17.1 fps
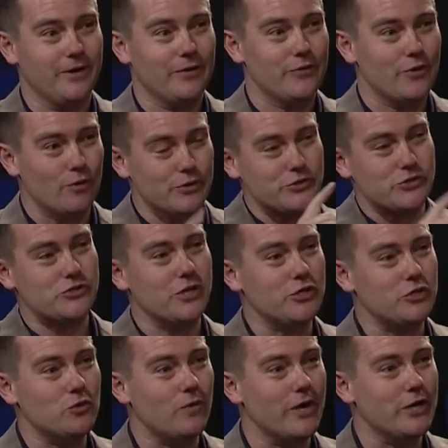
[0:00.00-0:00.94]
There was a
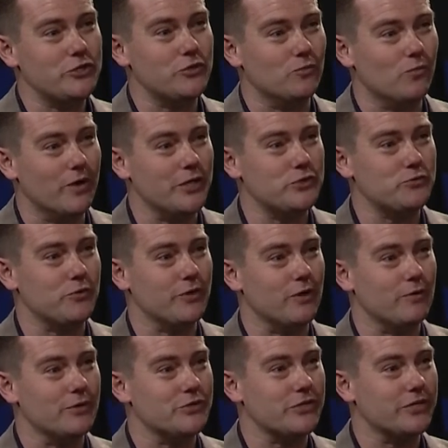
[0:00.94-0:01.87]
situation once where
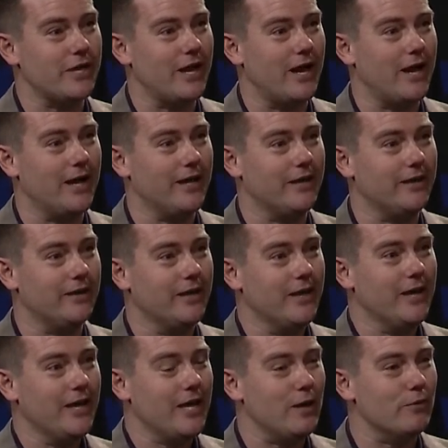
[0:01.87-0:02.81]
there was a guy and
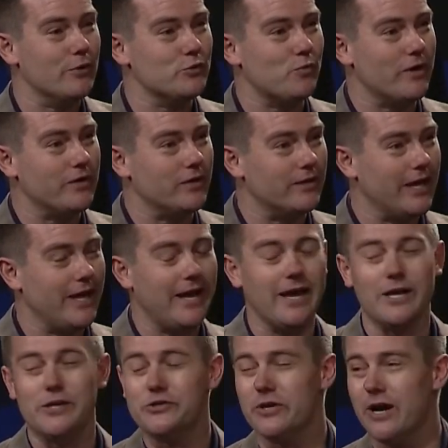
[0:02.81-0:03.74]
he was wanting to lay
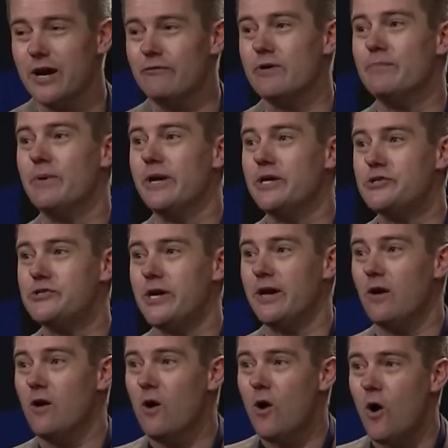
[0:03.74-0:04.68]
hands on everybody,
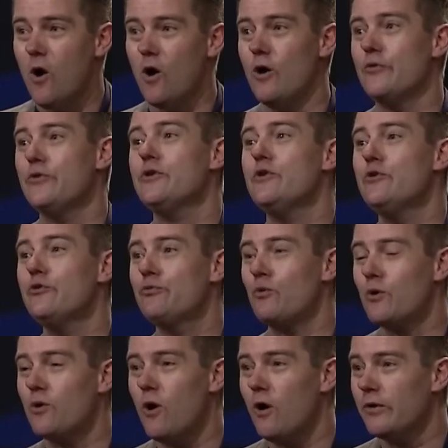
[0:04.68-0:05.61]
saying all the youth
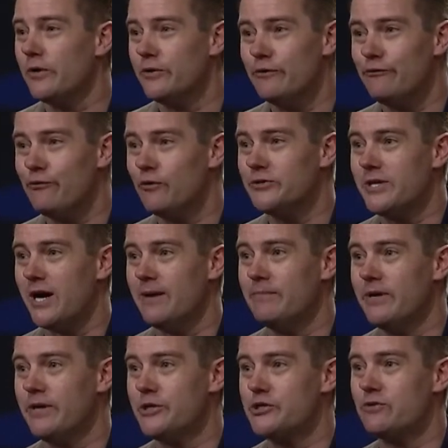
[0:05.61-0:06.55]
were called into full time
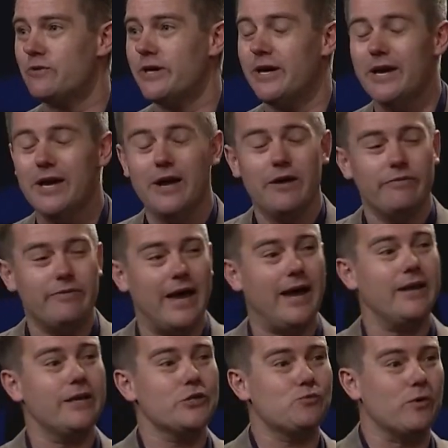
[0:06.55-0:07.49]
ministry.
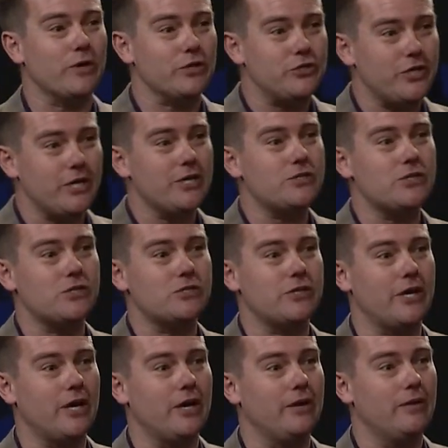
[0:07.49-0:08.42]
That is what Jesus
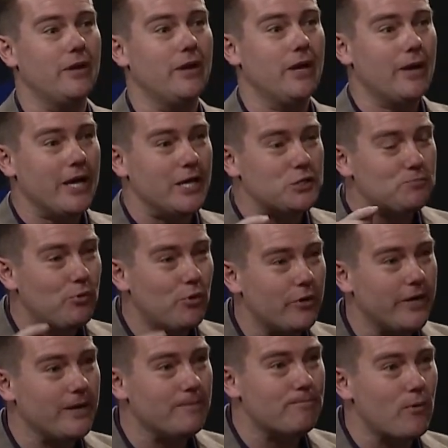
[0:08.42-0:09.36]
said. It's
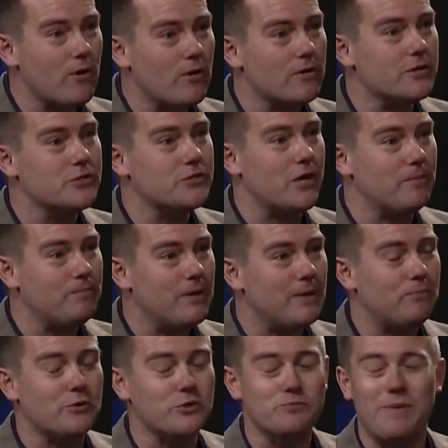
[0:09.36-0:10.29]
putting burdens on
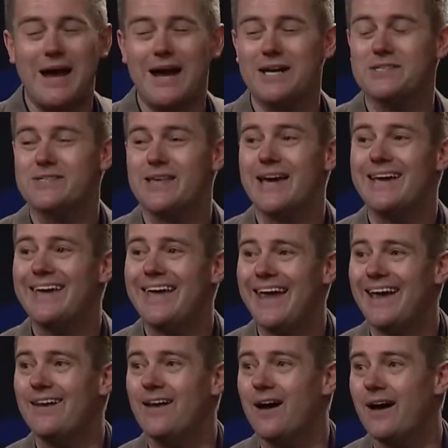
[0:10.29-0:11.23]
people's backs they
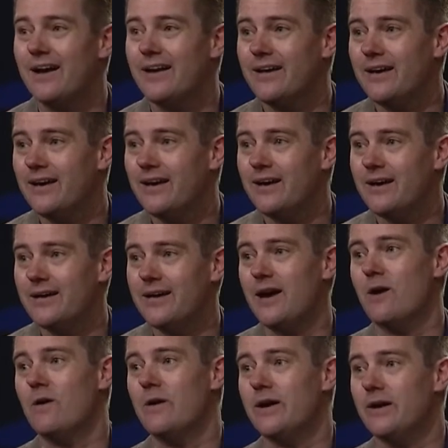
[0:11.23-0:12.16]
cannot
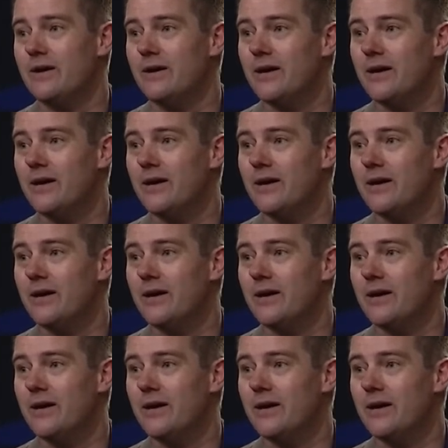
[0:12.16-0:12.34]
carry.